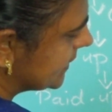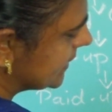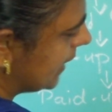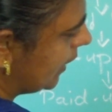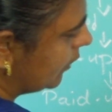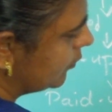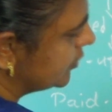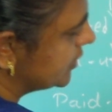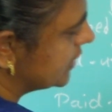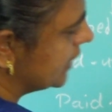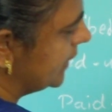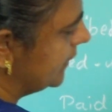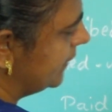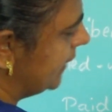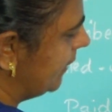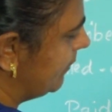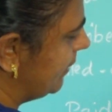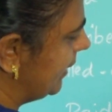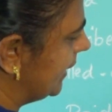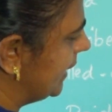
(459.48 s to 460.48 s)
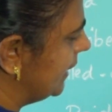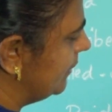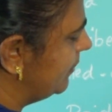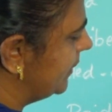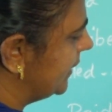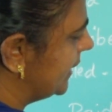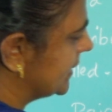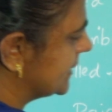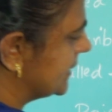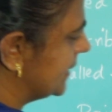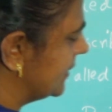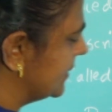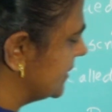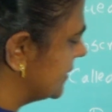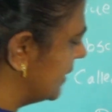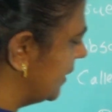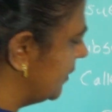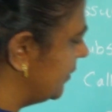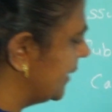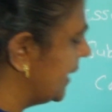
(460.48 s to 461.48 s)
1,000, they may keep it as a
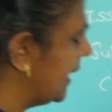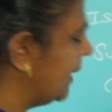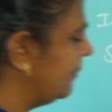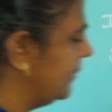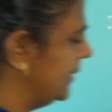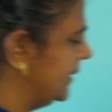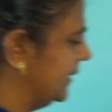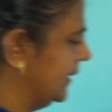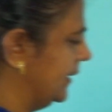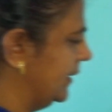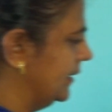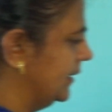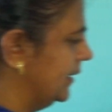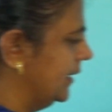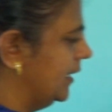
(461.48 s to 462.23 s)
reserve capital.